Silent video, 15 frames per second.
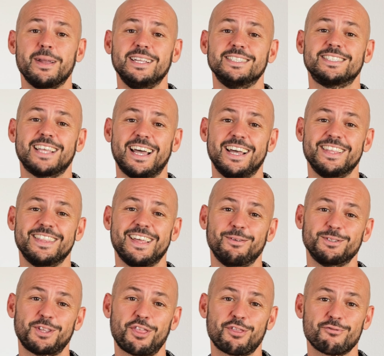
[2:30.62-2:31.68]
means that there
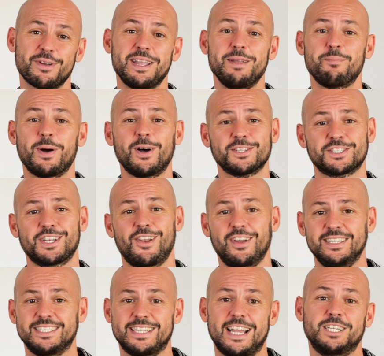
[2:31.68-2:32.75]
was 3
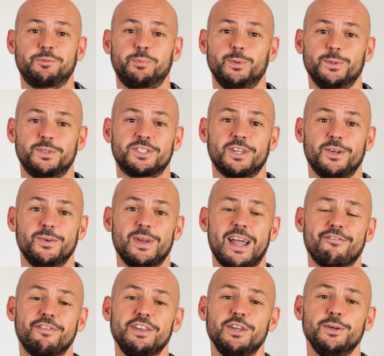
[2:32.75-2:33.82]
personalized dashboards, so
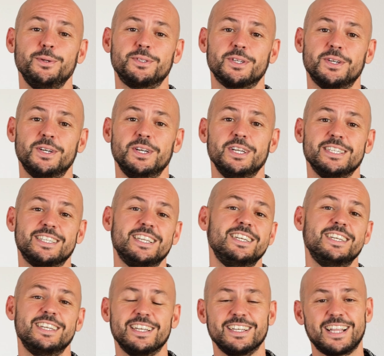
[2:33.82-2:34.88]
every user
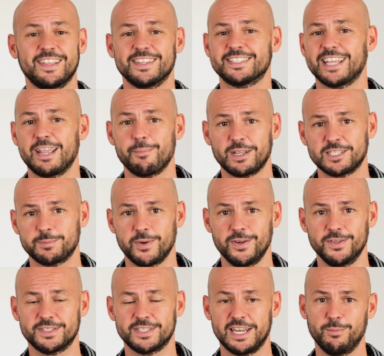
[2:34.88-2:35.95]
didn't get the same
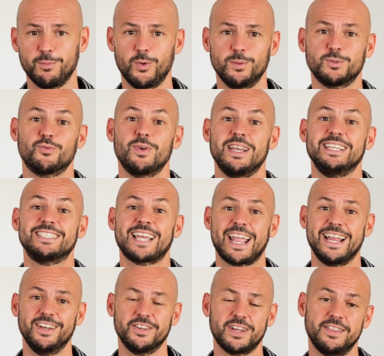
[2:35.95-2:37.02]
experience anymore. It was really
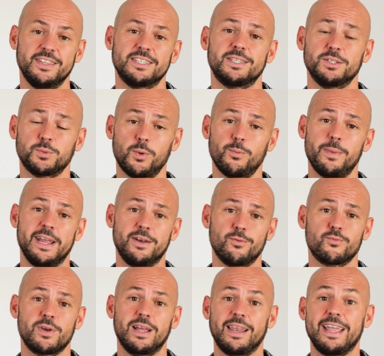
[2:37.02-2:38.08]
tailored, and this is what made a
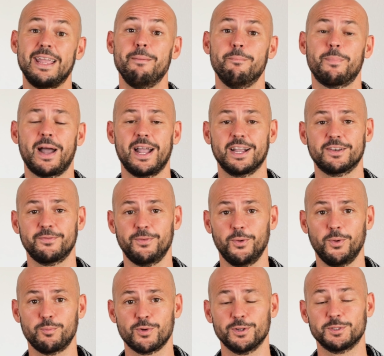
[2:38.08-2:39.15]
real impact
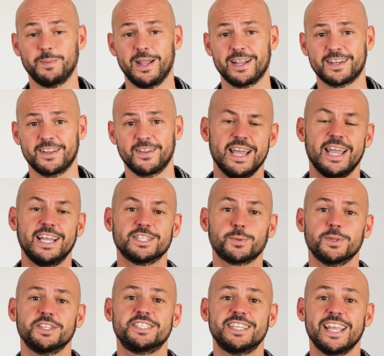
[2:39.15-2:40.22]
for Prospect. Here's
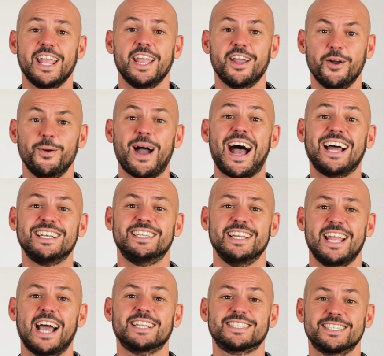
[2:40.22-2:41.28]
what the CEO, Andy,
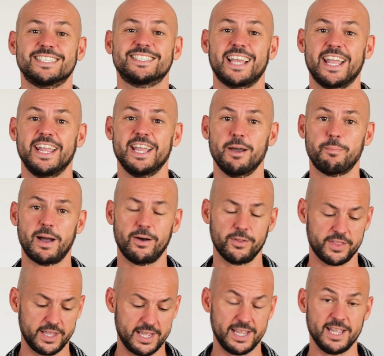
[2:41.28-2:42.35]
had to say
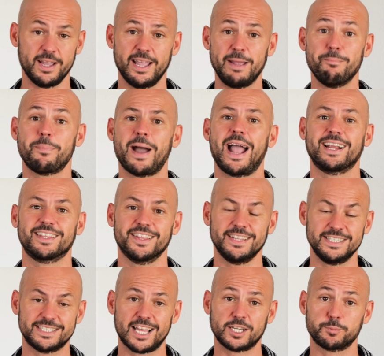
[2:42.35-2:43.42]
about the impact that
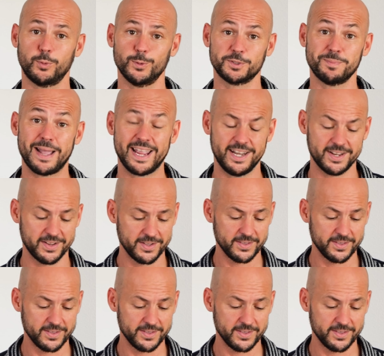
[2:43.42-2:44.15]
these dashboards made.